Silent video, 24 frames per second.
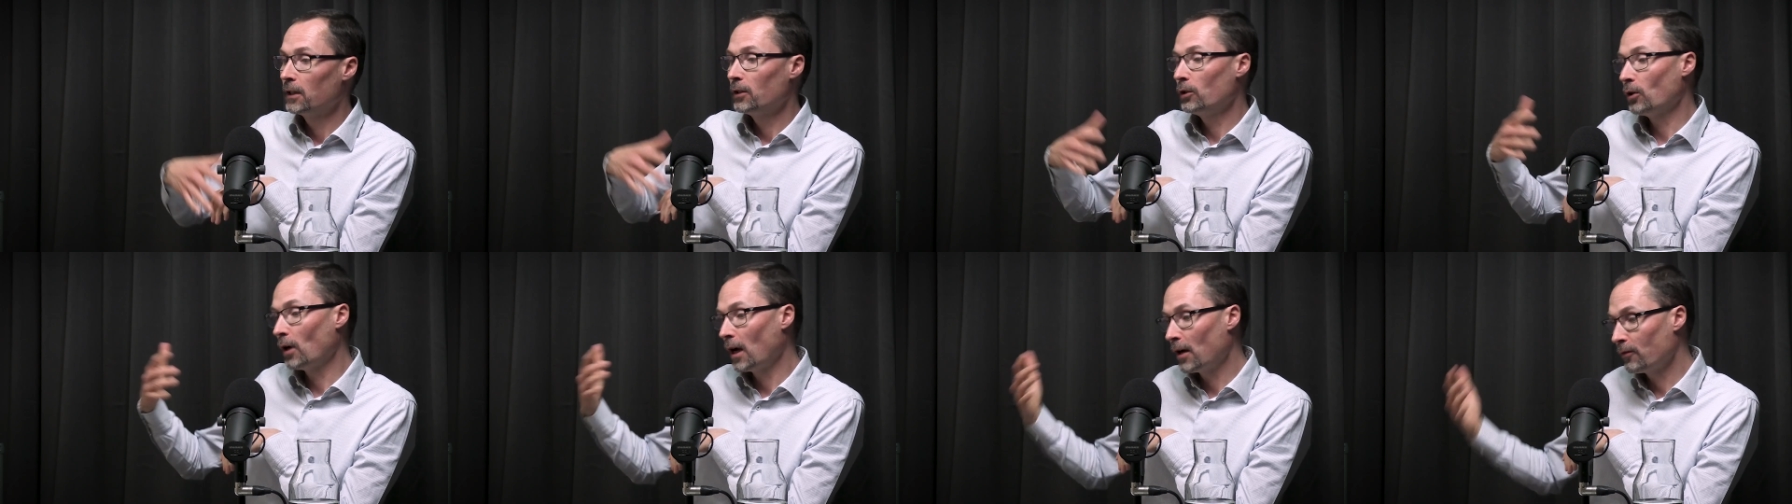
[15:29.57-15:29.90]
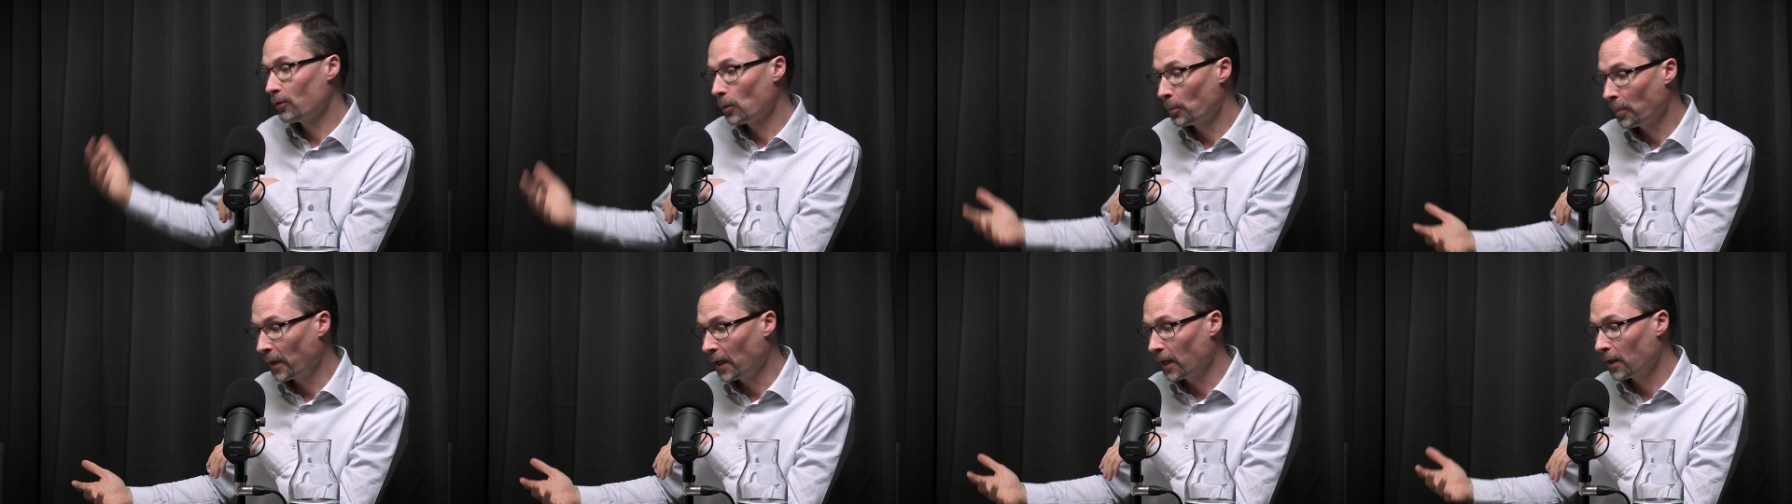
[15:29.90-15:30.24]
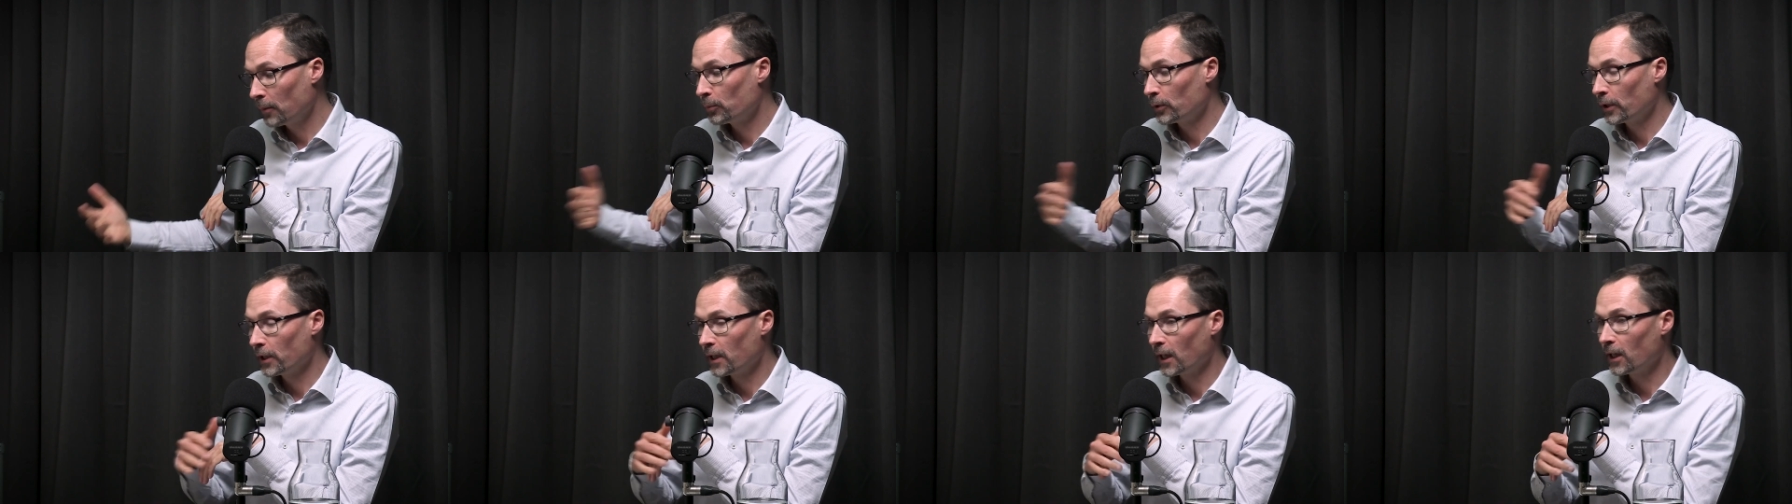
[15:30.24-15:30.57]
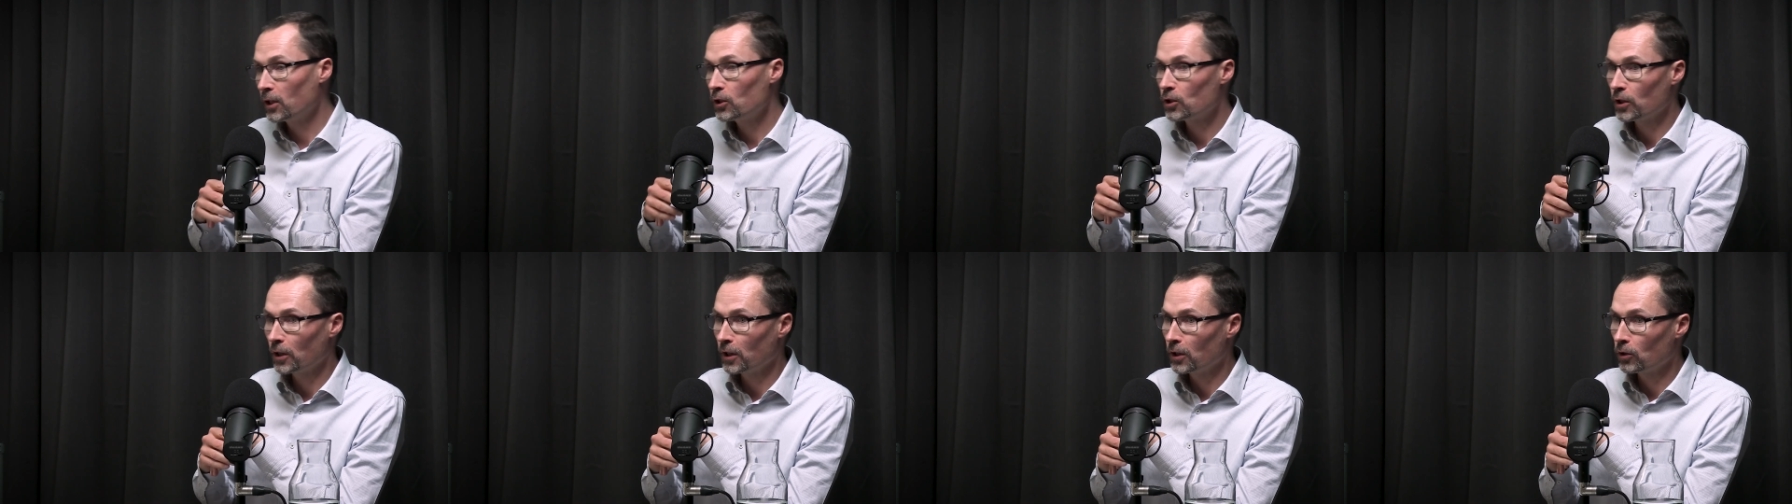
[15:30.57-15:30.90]
You have a better
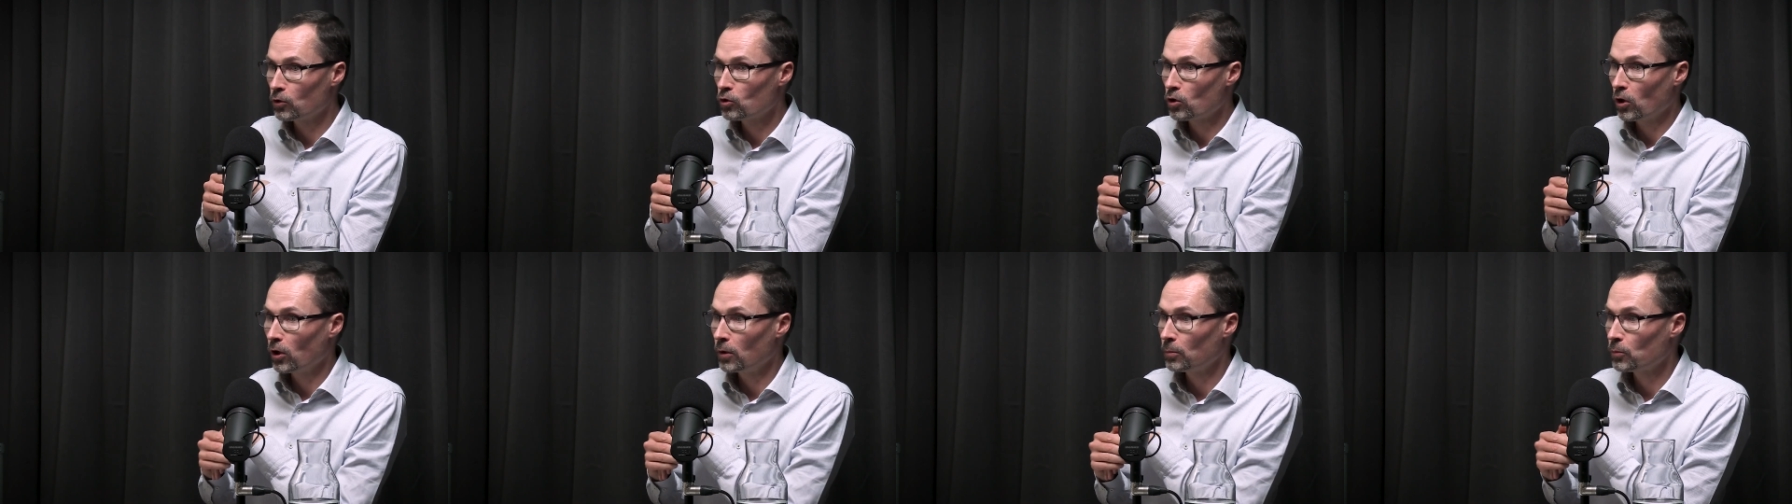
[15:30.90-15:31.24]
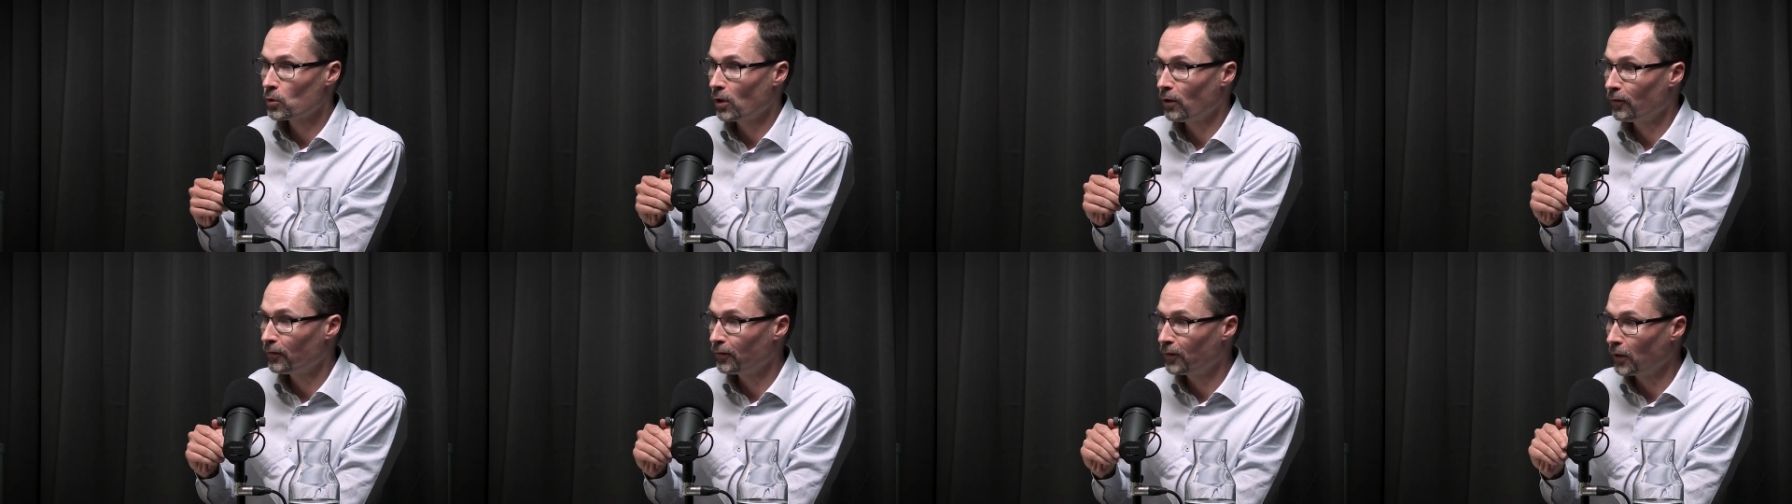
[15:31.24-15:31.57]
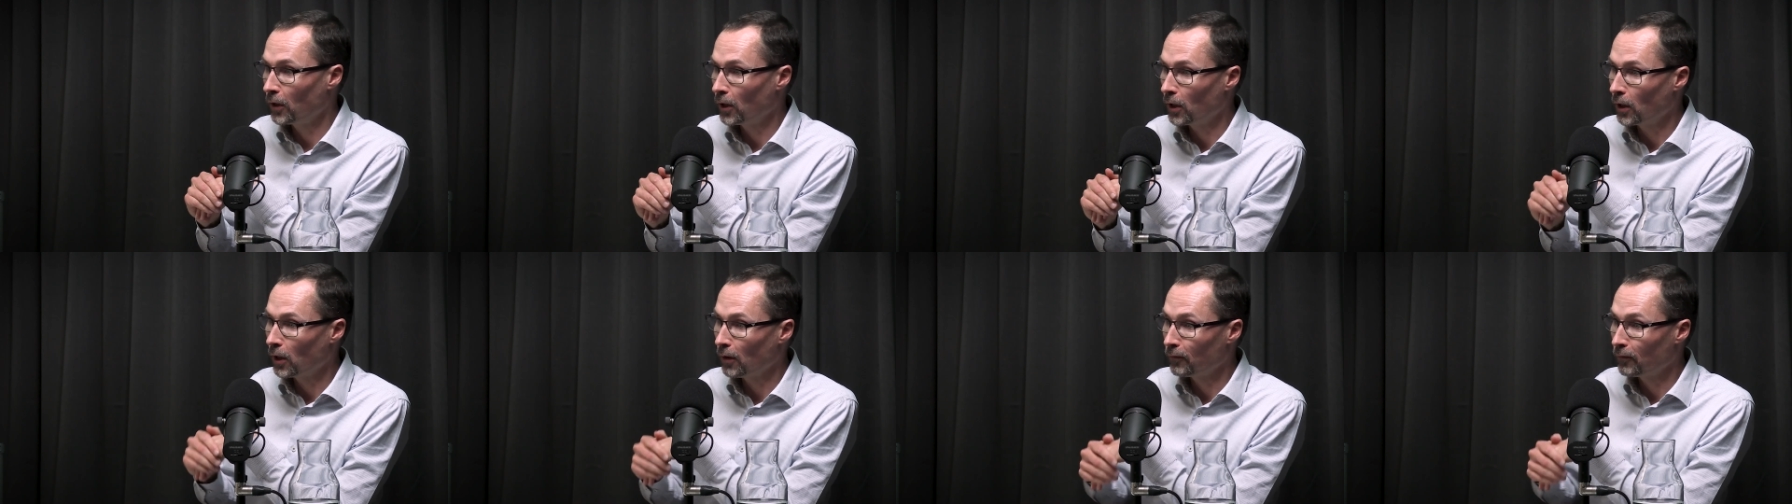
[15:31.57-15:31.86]
prediction in terms of